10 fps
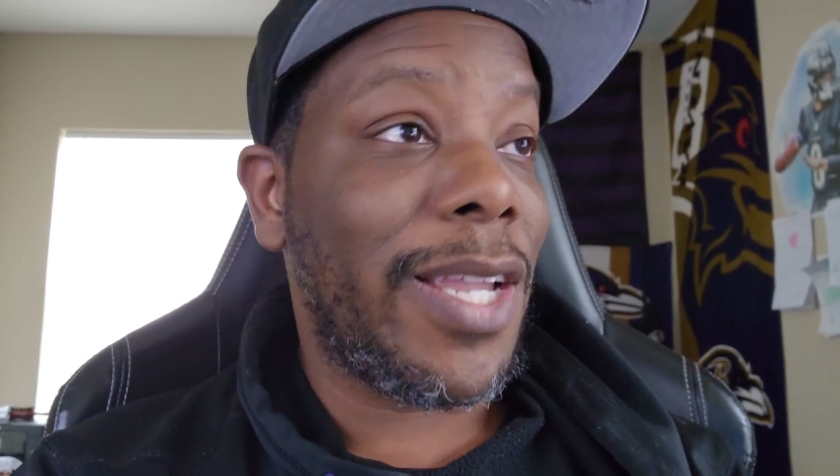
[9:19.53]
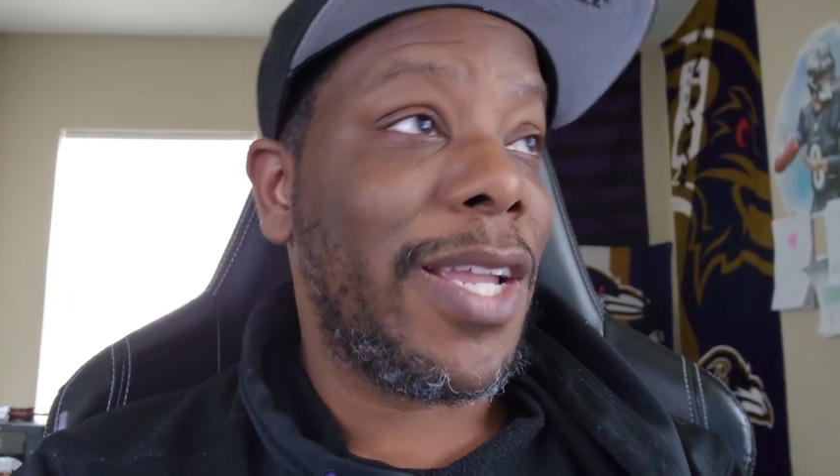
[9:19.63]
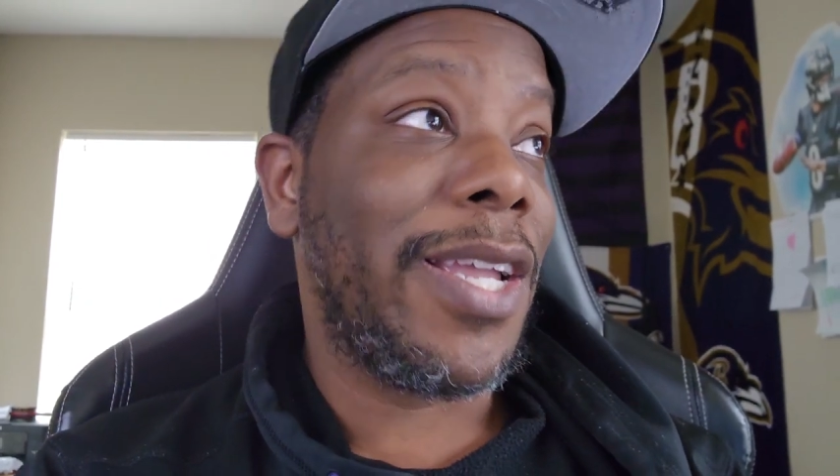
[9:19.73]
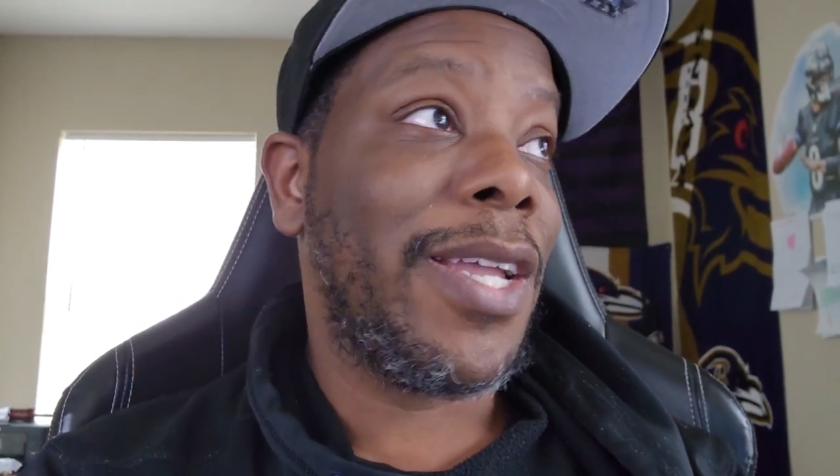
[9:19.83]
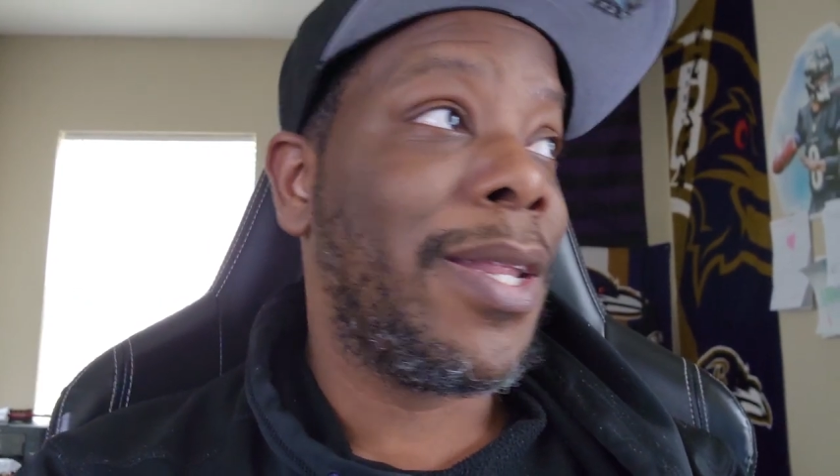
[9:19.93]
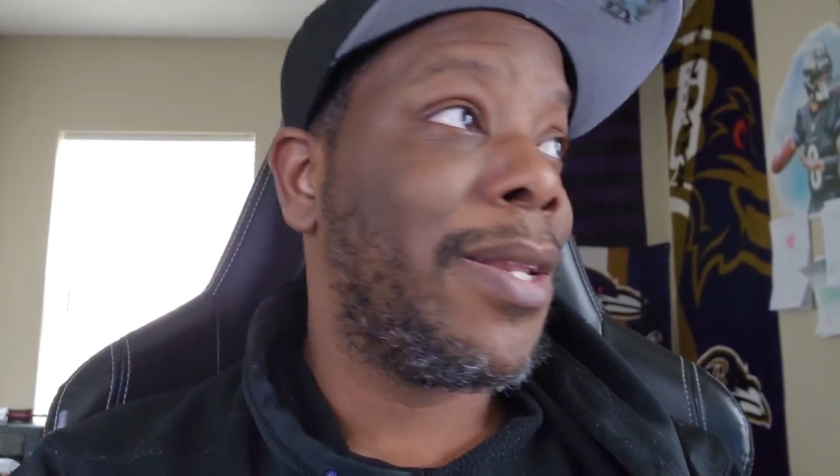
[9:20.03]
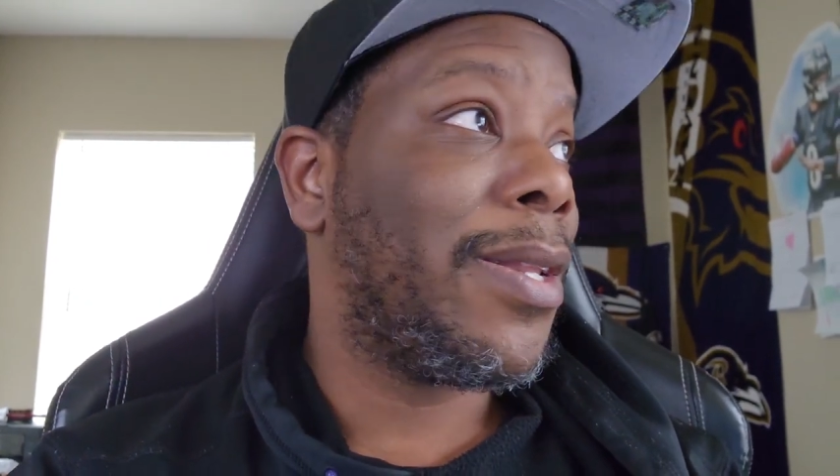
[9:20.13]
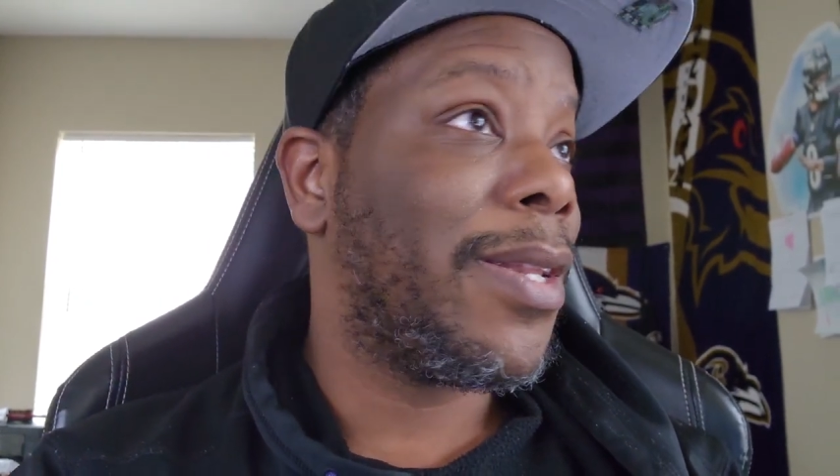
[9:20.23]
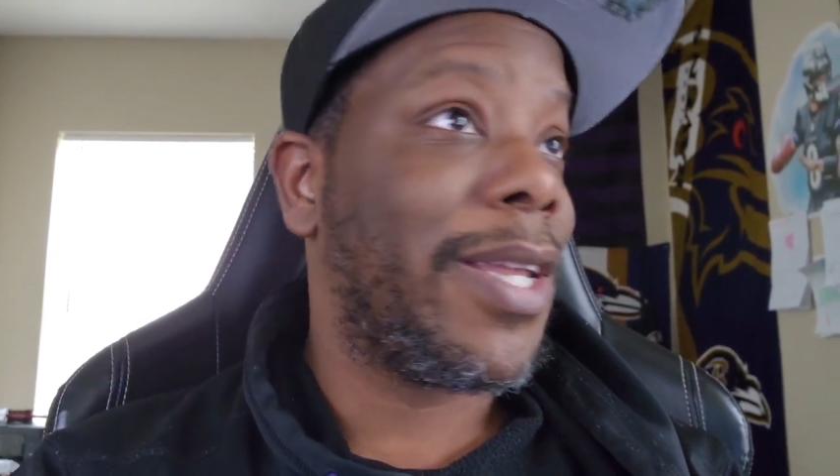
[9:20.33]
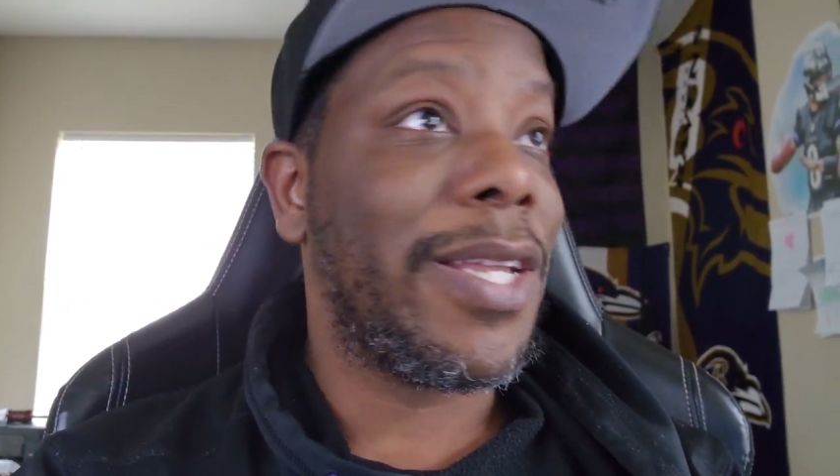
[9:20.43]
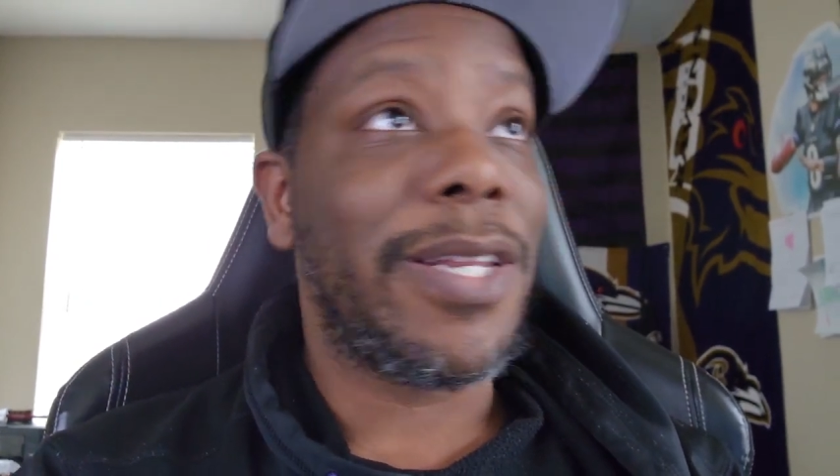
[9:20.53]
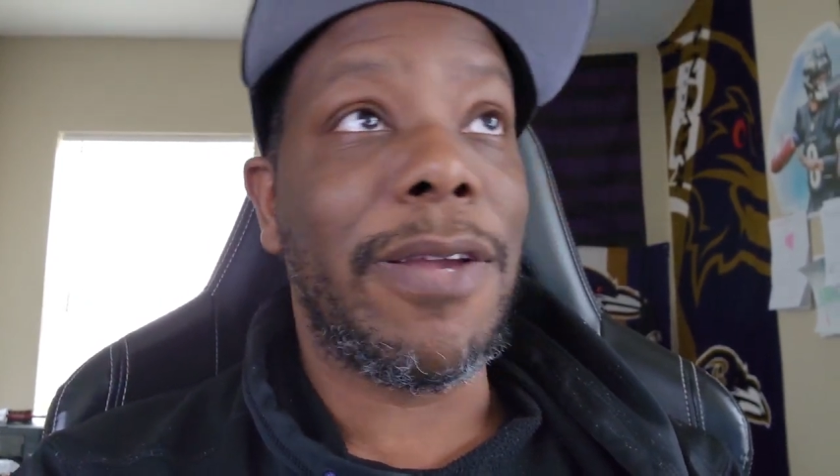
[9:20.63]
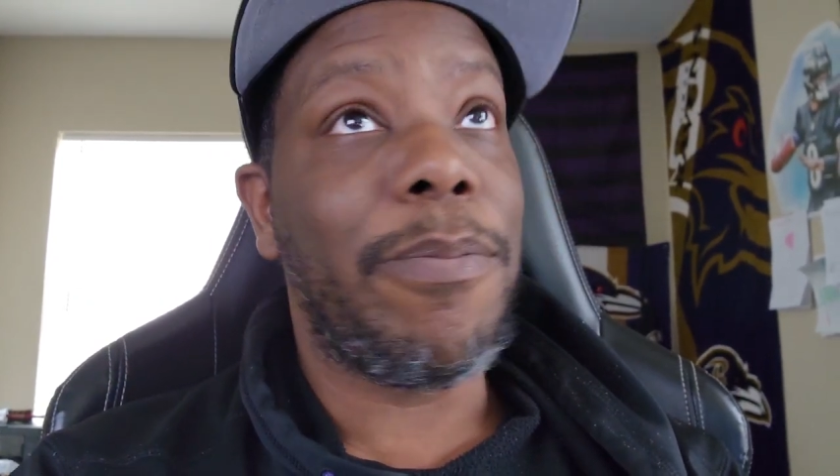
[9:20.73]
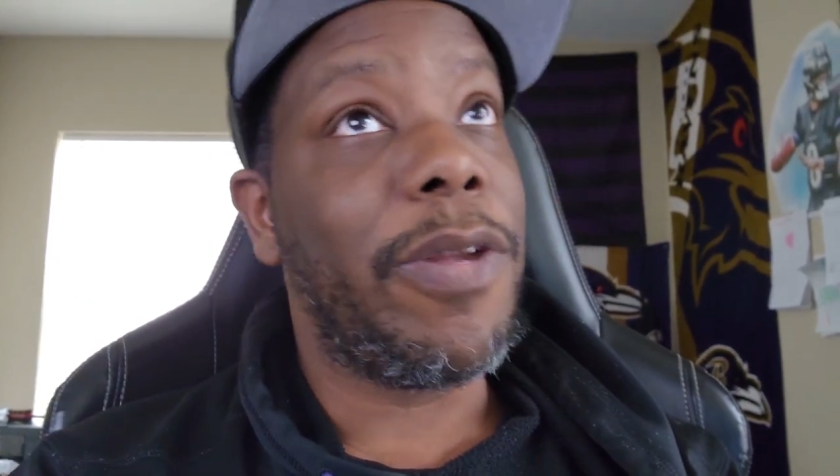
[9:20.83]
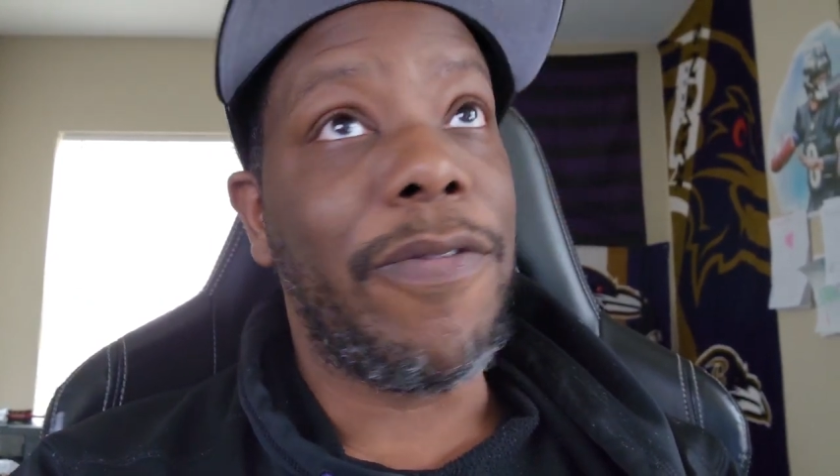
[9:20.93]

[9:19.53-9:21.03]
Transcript: and that'd